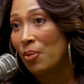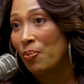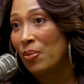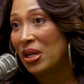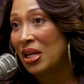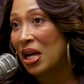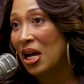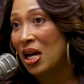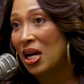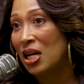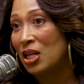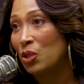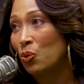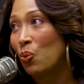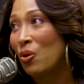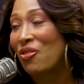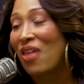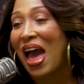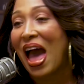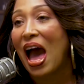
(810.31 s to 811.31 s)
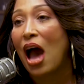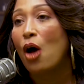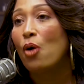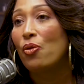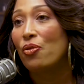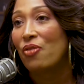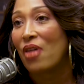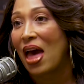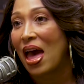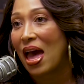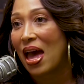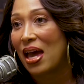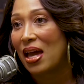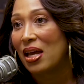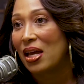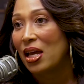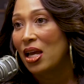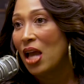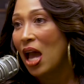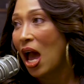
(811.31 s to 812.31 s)
Because without that,
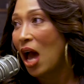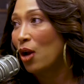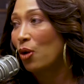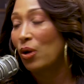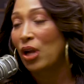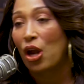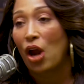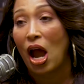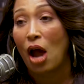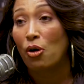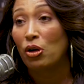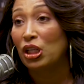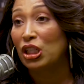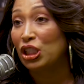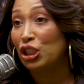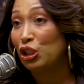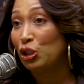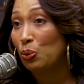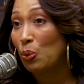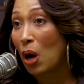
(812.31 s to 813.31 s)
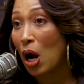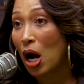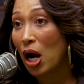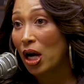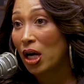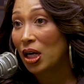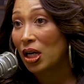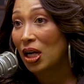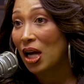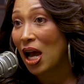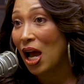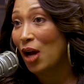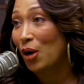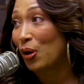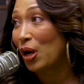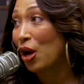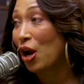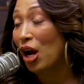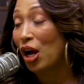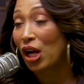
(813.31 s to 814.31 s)
I don't care how good you are, I
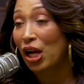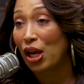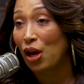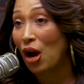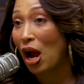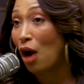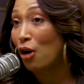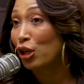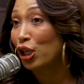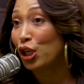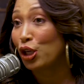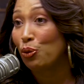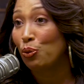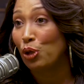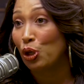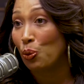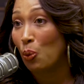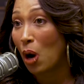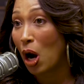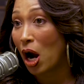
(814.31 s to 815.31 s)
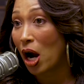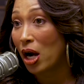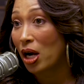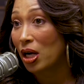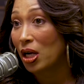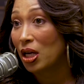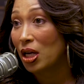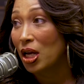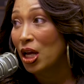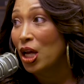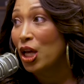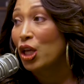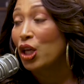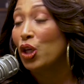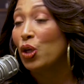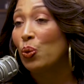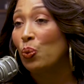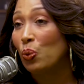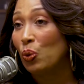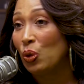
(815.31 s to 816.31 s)
don't care how cute you are,
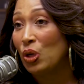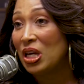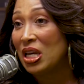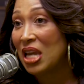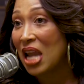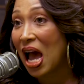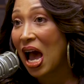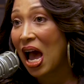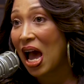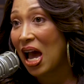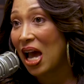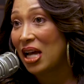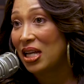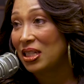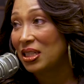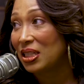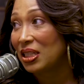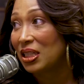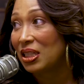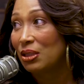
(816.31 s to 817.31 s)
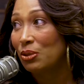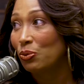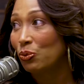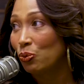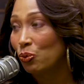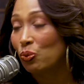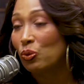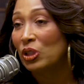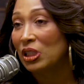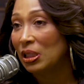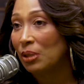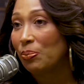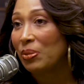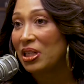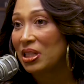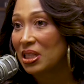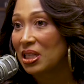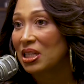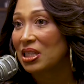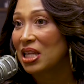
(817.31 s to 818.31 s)
you will not really
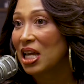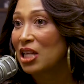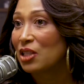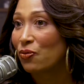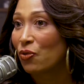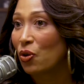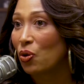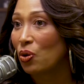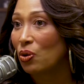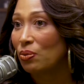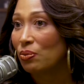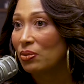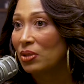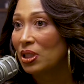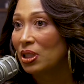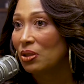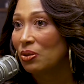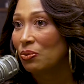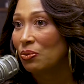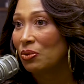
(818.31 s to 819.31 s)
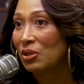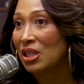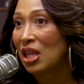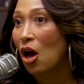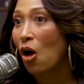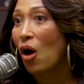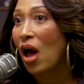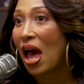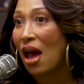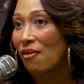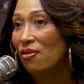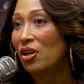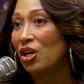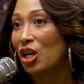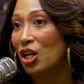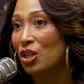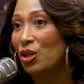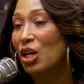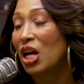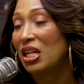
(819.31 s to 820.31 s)
be successful without having
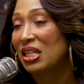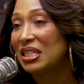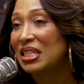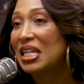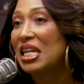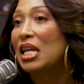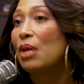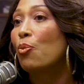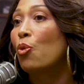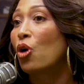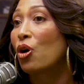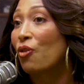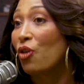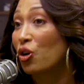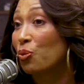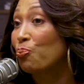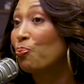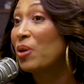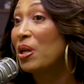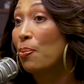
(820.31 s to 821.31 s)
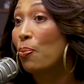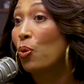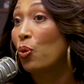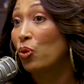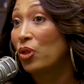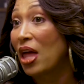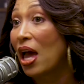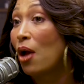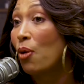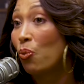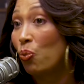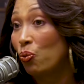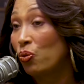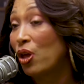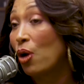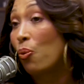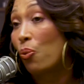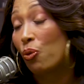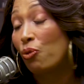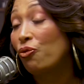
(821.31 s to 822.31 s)
a team or people that
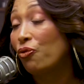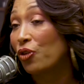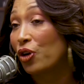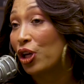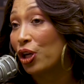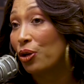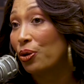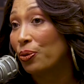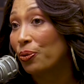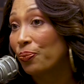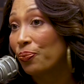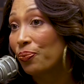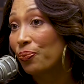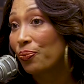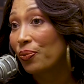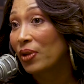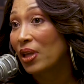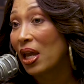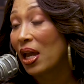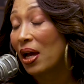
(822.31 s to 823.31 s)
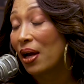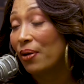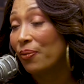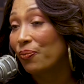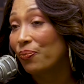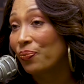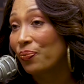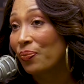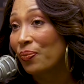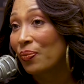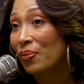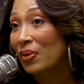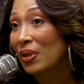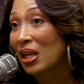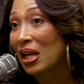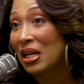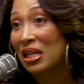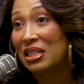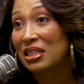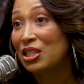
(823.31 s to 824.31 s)
root for you. Yeah. Wow.
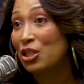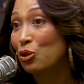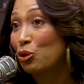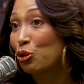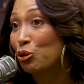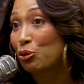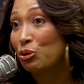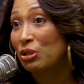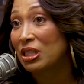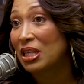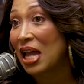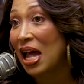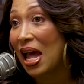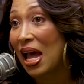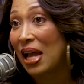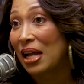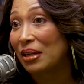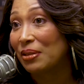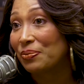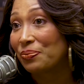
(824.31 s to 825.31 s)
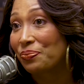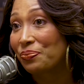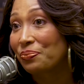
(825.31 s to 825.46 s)
And that's still true today.